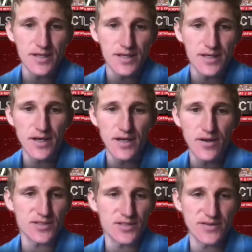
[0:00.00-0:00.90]
also
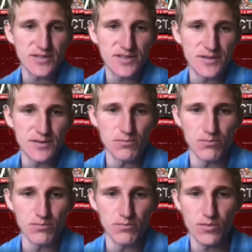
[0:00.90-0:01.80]
I was
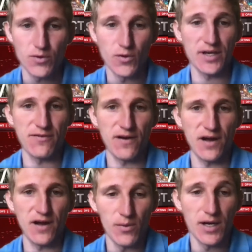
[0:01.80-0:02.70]
going to
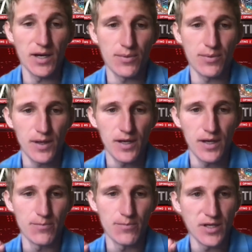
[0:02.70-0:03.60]
follow up,
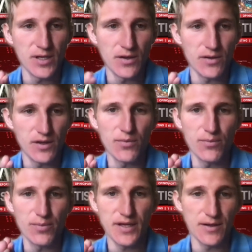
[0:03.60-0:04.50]
a little
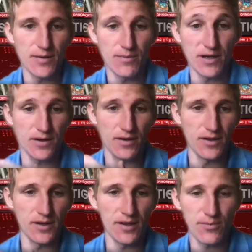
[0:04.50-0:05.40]
bit about
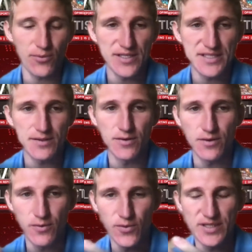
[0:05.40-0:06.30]
another
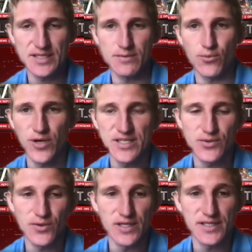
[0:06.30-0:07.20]
recent press
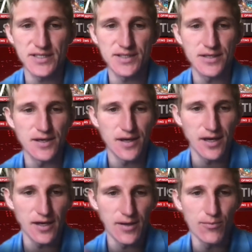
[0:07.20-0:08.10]
release,
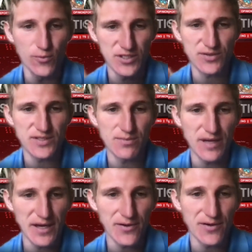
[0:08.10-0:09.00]
which was
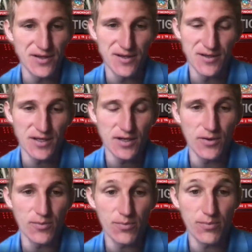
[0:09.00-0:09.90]
about,
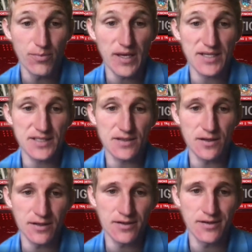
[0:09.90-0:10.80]
based
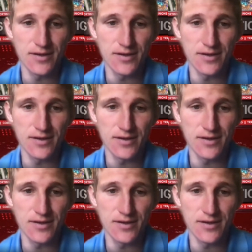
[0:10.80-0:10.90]
on